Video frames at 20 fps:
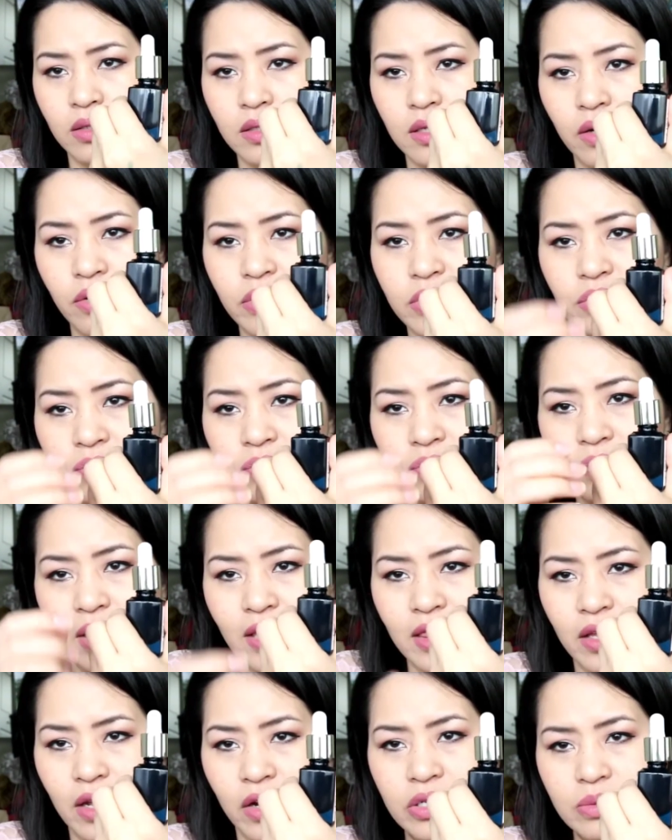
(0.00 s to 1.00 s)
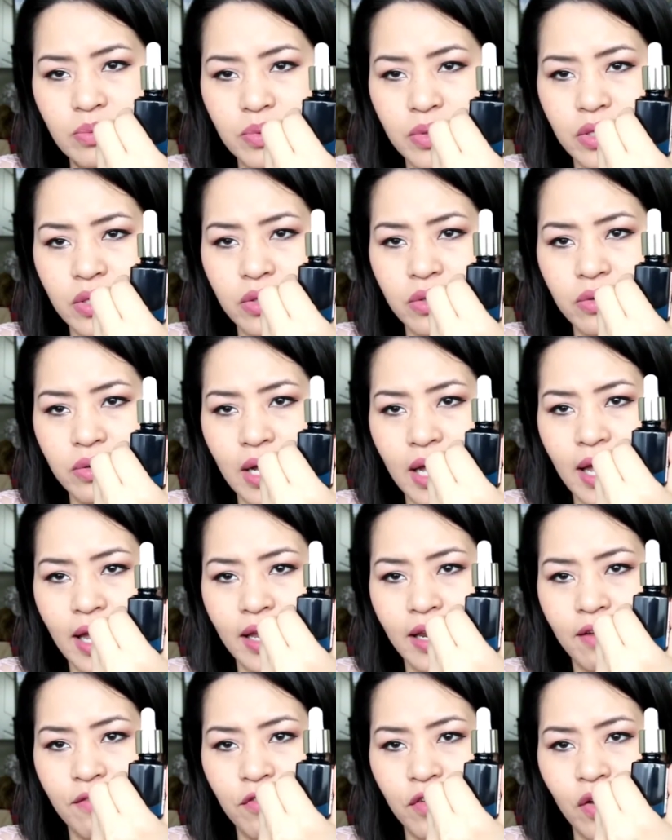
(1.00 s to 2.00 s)
So it's right there as blue,
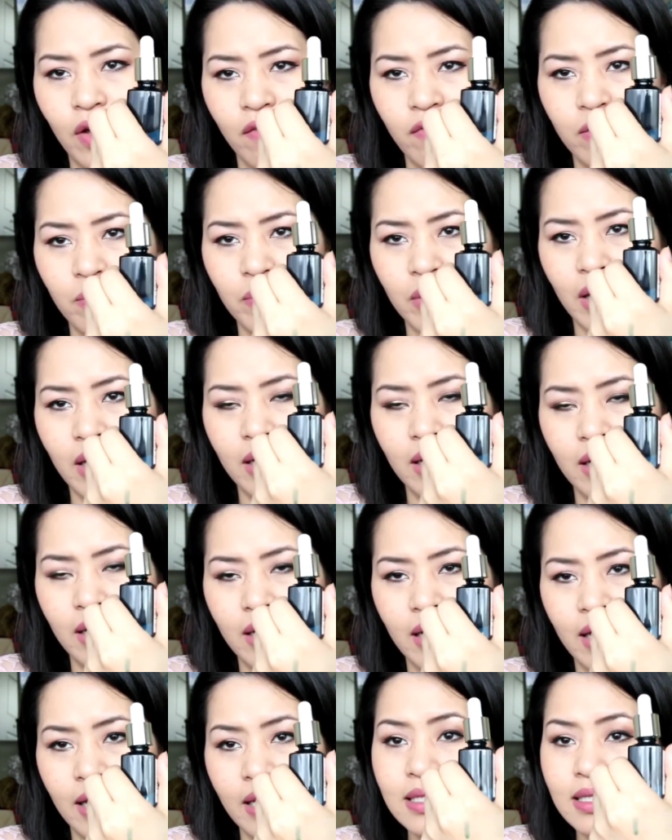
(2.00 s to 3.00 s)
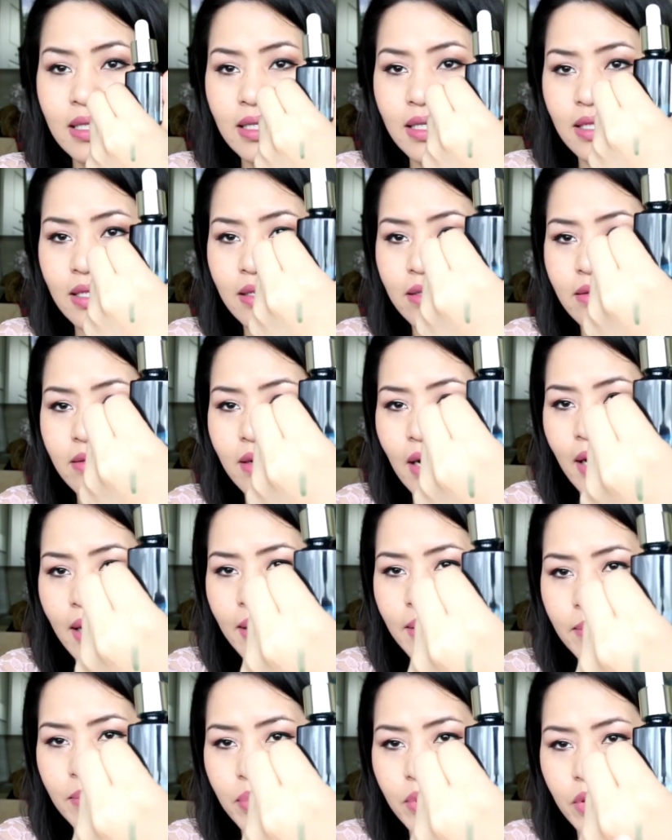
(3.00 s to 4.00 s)
and if you haven't blended in, it's still
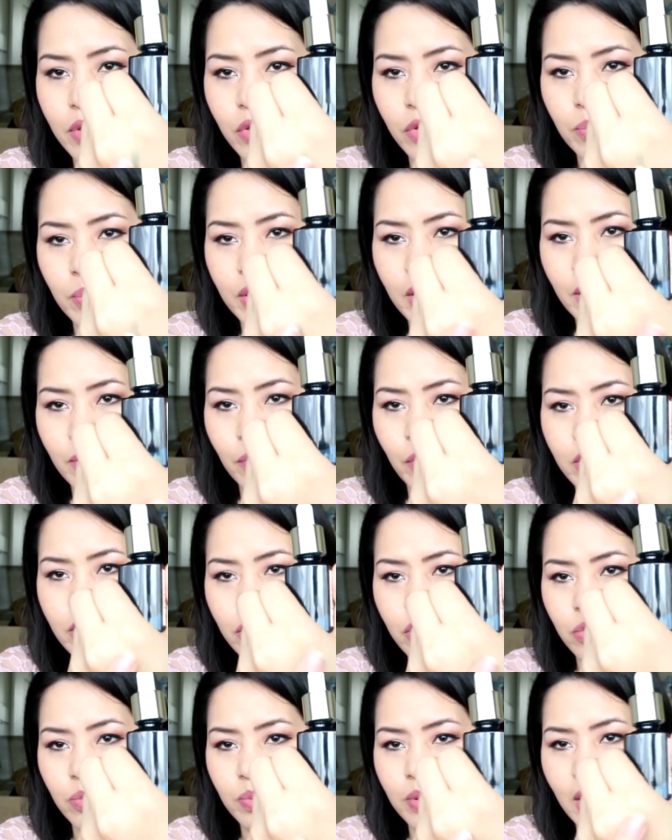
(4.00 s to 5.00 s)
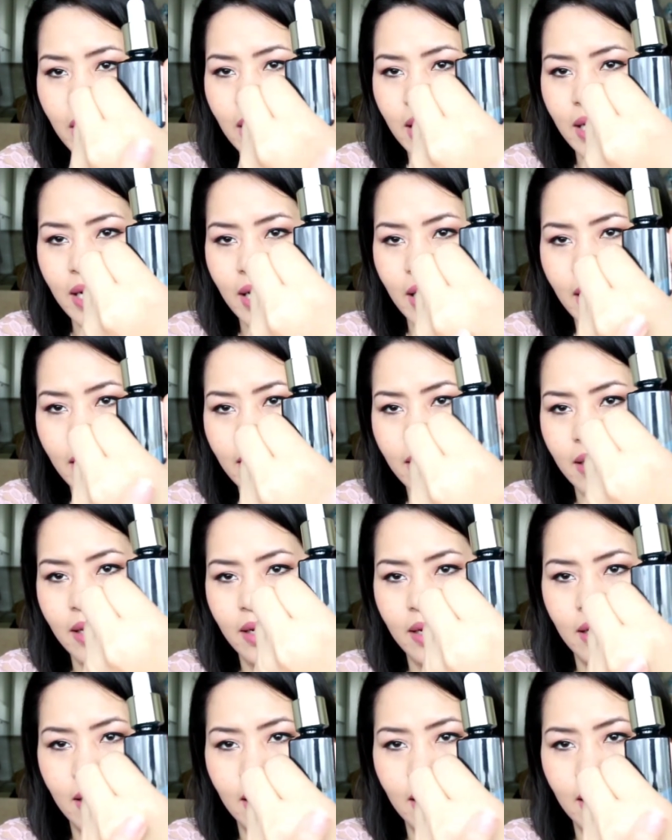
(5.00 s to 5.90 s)
blue, but then once you blend it in,